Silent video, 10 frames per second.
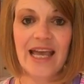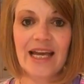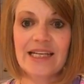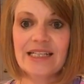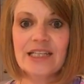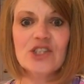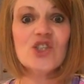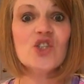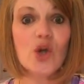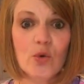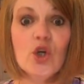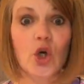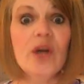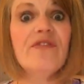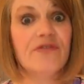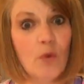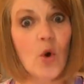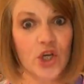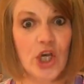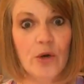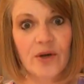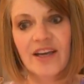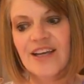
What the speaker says: and it's so good for you.